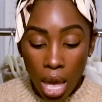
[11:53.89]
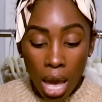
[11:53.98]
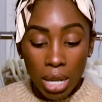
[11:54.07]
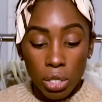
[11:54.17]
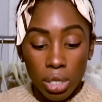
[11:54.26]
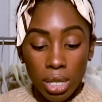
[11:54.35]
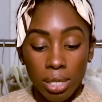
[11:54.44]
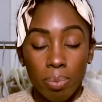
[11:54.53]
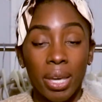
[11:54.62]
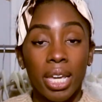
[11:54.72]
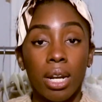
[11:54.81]
I just like to
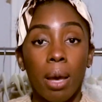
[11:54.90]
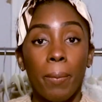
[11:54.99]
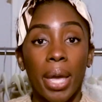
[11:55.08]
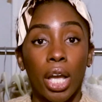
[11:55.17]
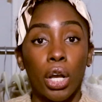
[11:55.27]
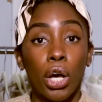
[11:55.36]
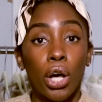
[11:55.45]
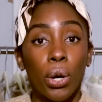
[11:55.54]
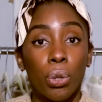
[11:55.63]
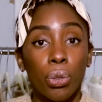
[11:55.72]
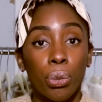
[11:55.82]
pick it up and
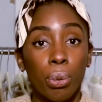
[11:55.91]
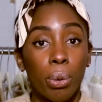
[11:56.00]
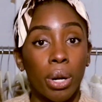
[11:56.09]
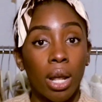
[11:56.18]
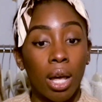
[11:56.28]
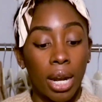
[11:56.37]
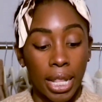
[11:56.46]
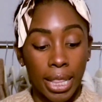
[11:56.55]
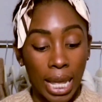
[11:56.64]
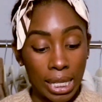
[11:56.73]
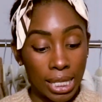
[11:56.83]
go, throw it on, and
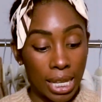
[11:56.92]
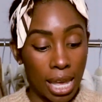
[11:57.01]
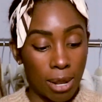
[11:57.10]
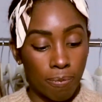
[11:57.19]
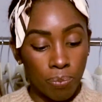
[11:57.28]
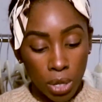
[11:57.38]
that's it.